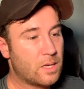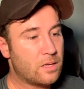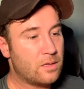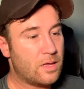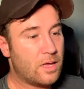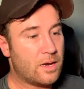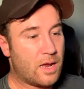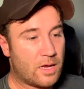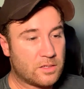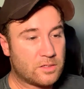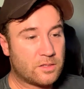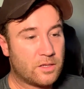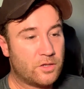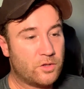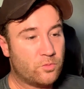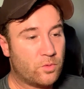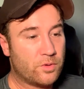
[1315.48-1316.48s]
and ask that
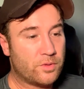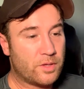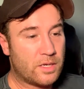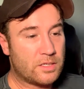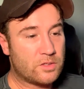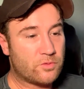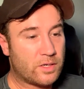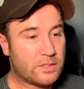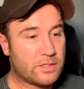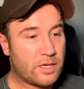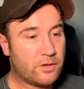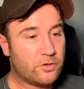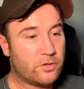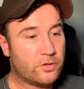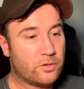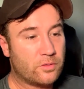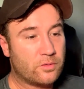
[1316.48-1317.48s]
you want these
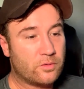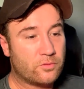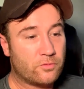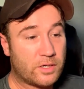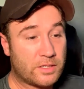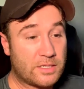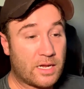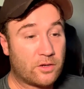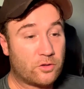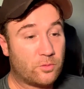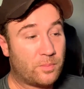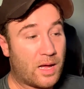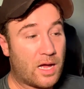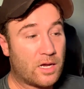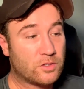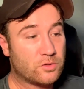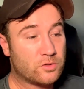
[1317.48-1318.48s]
rectangle
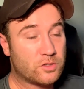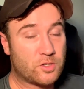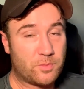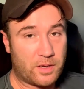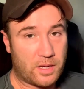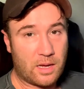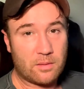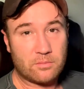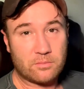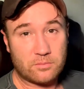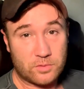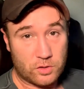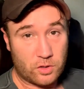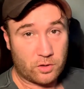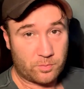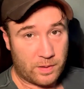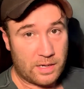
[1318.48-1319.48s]
partials to become
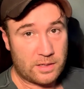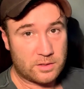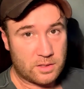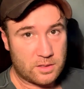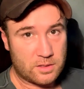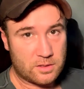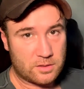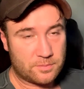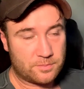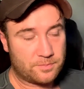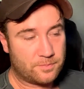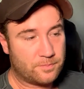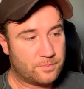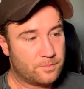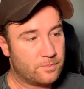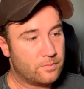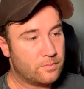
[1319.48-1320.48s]
stock pieces,
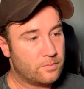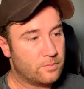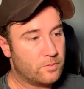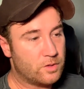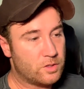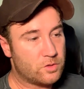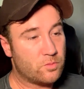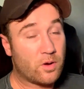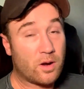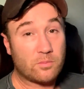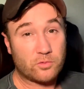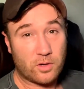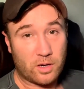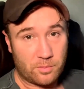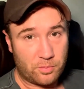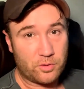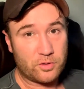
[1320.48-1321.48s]
which is what I'm
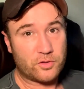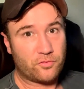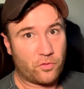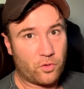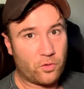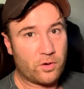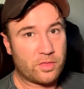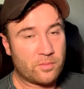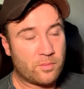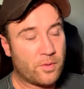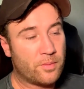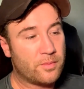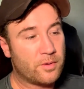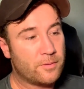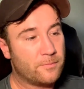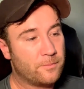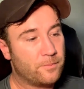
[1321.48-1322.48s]
trying to push for at the
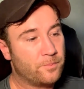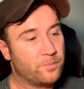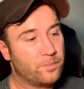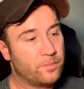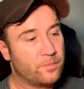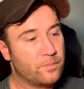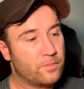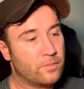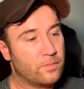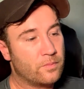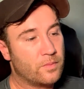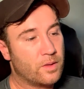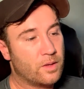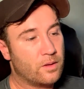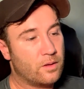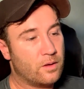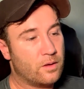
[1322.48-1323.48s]
moment.
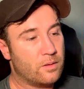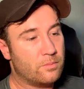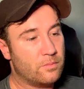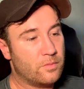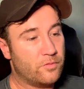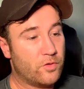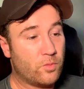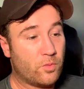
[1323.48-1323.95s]
If you